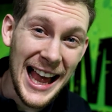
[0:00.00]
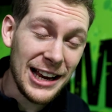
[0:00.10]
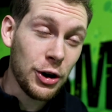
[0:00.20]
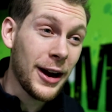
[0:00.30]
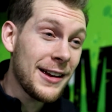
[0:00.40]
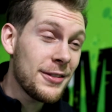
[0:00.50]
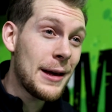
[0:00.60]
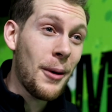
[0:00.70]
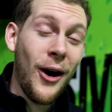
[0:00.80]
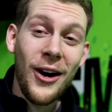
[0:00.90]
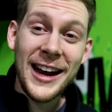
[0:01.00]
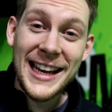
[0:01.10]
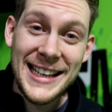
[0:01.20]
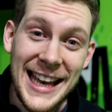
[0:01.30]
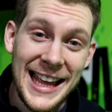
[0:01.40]
I crave them on
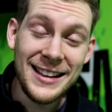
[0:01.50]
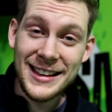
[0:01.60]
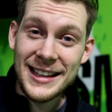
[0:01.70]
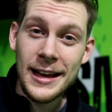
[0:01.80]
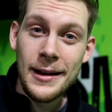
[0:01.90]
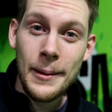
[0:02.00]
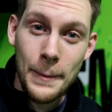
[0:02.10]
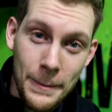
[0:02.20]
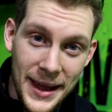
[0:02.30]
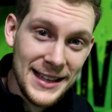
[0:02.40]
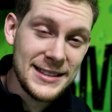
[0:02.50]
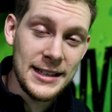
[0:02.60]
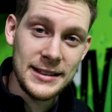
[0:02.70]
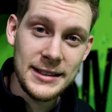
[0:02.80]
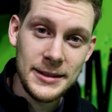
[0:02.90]
a daily
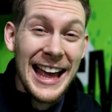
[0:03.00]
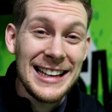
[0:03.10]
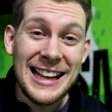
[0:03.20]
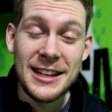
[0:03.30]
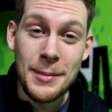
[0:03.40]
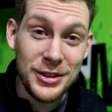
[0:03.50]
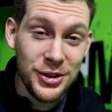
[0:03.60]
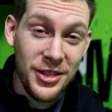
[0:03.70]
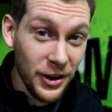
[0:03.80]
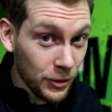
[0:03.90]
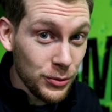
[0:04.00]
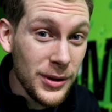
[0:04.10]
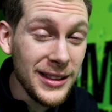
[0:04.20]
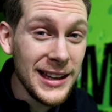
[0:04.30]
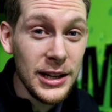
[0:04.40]
basis. And not to mention, they're
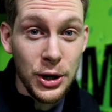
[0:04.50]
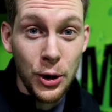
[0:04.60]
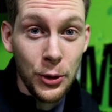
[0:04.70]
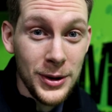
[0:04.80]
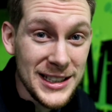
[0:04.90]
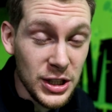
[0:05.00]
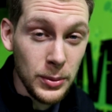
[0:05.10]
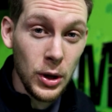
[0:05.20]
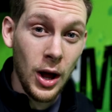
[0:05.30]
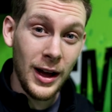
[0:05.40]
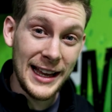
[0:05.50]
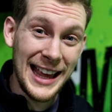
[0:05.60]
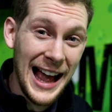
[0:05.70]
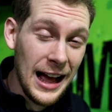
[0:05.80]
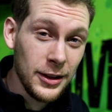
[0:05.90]
really reasonable on
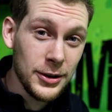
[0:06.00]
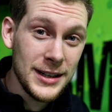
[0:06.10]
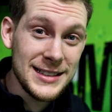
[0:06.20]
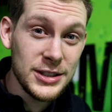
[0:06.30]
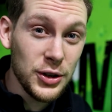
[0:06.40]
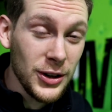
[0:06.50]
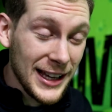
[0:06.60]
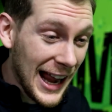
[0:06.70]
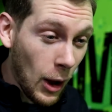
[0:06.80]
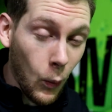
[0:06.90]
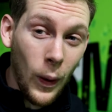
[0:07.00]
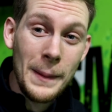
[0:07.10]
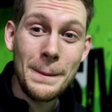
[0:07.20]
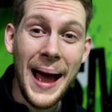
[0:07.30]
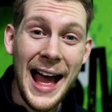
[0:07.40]
calories. You're looking at
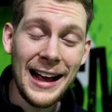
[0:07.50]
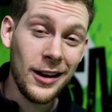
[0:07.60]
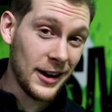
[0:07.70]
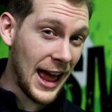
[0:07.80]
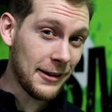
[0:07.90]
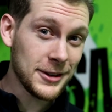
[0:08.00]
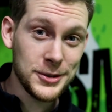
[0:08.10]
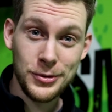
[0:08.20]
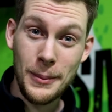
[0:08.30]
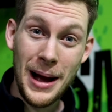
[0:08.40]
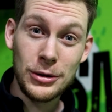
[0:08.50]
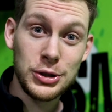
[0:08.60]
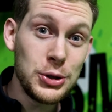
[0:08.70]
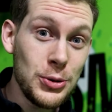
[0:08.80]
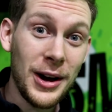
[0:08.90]
1 pack on average for about
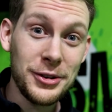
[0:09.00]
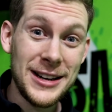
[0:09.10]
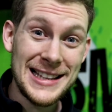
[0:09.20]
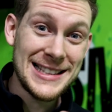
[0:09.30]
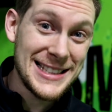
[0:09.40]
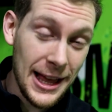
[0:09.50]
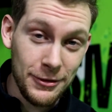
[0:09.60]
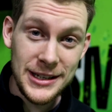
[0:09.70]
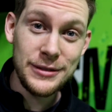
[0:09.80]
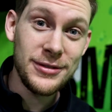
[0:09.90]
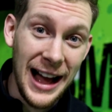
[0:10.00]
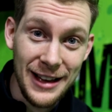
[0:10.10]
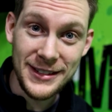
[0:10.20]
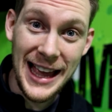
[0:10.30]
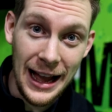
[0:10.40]

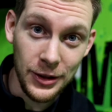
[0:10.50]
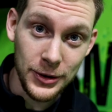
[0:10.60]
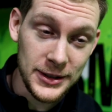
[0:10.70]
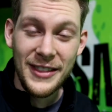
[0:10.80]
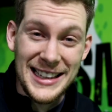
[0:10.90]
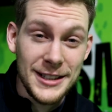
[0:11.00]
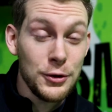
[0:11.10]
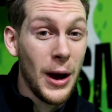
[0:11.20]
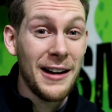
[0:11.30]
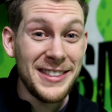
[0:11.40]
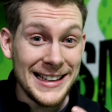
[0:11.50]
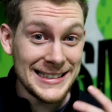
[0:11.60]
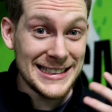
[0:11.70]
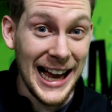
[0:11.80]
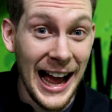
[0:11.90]
275 calories. That's if you have the
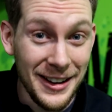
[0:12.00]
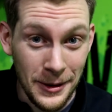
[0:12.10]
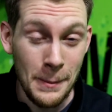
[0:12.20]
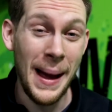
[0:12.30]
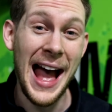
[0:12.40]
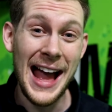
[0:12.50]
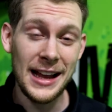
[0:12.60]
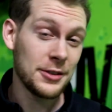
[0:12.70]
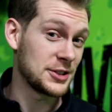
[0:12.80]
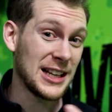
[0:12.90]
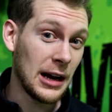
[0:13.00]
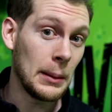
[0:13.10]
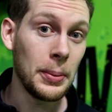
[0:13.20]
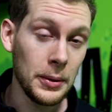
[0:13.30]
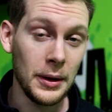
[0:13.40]
entire bag and there's a
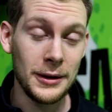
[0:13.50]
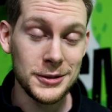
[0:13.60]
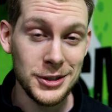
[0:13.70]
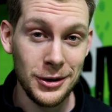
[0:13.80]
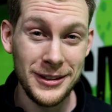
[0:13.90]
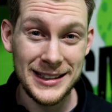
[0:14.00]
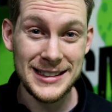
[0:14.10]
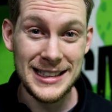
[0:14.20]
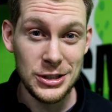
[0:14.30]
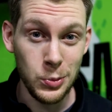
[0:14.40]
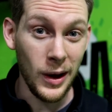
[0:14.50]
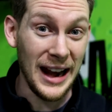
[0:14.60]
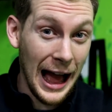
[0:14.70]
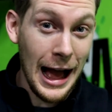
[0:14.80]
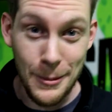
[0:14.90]
couple of servings in each
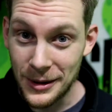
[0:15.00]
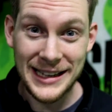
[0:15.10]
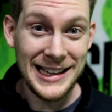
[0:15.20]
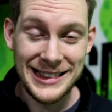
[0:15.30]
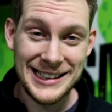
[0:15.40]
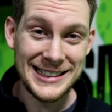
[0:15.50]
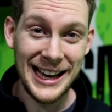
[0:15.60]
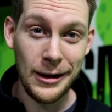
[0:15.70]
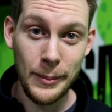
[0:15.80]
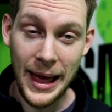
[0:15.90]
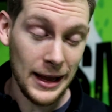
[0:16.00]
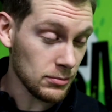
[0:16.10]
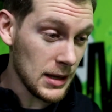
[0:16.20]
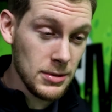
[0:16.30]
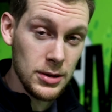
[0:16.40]
one. I'm gonna eat the entire
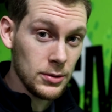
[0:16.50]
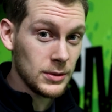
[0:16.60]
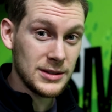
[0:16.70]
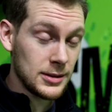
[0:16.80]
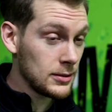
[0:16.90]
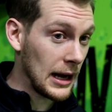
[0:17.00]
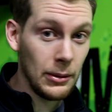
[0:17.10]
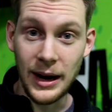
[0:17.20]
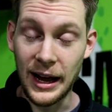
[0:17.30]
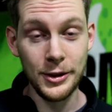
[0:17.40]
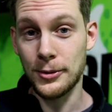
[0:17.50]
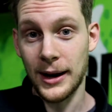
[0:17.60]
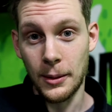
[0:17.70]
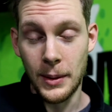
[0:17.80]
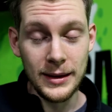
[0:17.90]
bag, maybe you would too. I would highly
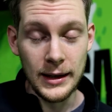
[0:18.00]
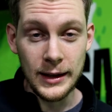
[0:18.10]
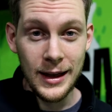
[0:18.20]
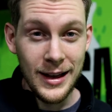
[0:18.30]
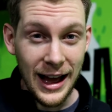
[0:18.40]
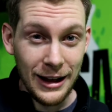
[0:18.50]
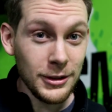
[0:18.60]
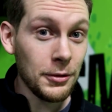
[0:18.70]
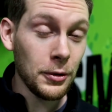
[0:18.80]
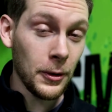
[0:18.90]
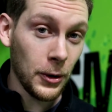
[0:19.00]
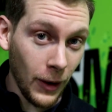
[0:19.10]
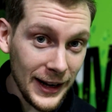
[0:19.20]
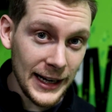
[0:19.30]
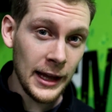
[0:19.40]
recommend it. I've never
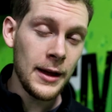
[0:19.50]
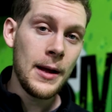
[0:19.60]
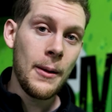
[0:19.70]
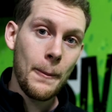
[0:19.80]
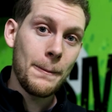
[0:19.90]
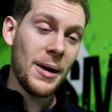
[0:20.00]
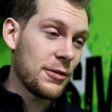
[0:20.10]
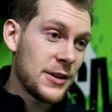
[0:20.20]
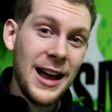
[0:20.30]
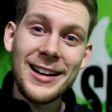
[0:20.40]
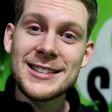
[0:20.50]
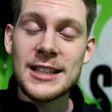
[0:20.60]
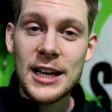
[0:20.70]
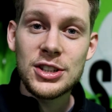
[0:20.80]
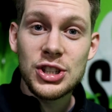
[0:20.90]
regretted it. My
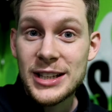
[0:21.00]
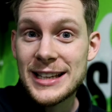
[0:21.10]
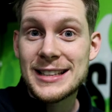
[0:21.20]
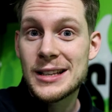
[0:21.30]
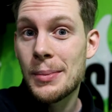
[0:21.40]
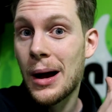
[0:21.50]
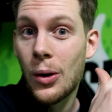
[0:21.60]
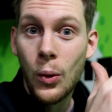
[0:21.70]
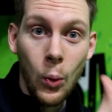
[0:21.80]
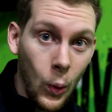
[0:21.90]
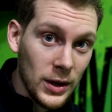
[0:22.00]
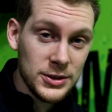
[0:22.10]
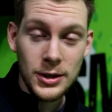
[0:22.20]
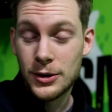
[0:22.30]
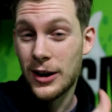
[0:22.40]
fiance, she eats about 1
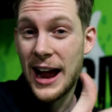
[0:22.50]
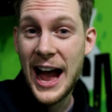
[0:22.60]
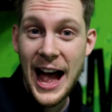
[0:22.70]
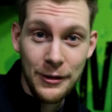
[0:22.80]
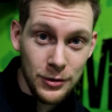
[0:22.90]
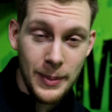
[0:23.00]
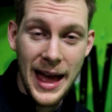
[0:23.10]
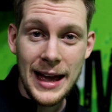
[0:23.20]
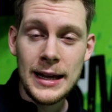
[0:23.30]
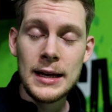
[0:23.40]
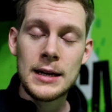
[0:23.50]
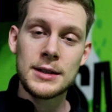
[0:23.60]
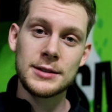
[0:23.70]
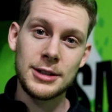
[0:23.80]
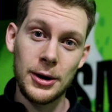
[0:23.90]
serving or half a bag.
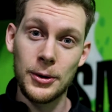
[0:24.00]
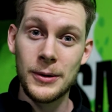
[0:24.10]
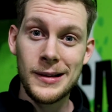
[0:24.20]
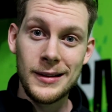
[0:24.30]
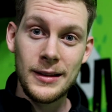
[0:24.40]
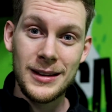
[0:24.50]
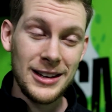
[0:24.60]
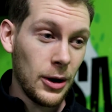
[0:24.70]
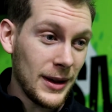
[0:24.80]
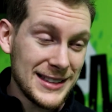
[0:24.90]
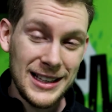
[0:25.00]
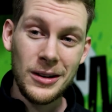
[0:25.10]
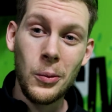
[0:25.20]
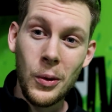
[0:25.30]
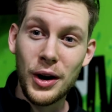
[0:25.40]
So, you know, it's
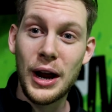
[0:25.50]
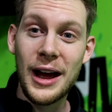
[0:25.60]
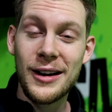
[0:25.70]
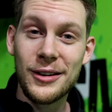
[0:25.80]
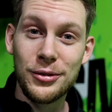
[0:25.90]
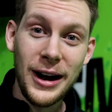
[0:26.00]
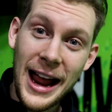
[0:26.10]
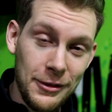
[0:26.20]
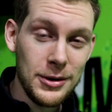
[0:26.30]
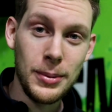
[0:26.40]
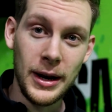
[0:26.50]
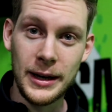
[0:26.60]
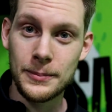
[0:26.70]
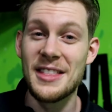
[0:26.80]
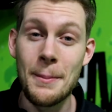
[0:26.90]
gonna work for everybody.
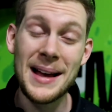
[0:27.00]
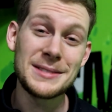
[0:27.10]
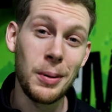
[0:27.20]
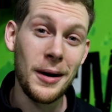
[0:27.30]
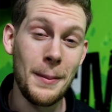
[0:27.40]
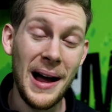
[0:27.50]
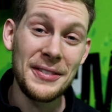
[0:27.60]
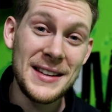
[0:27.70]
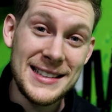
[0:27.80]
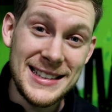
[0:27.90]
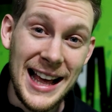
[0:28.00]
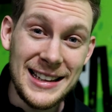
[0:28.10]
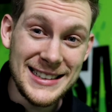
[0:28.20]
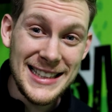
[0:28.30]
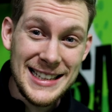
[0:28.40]
The best part about these
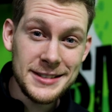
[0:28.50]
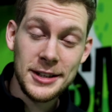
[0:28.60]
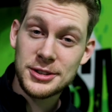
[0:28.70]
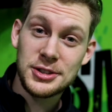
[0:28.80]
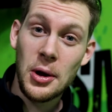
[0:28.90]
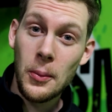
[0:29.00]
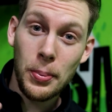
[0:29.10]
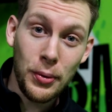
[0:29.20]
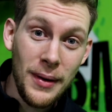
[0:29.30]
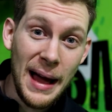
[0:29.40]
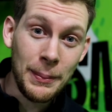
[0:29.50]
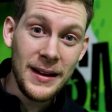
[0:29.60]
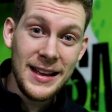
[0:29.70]
salads is there's no prep.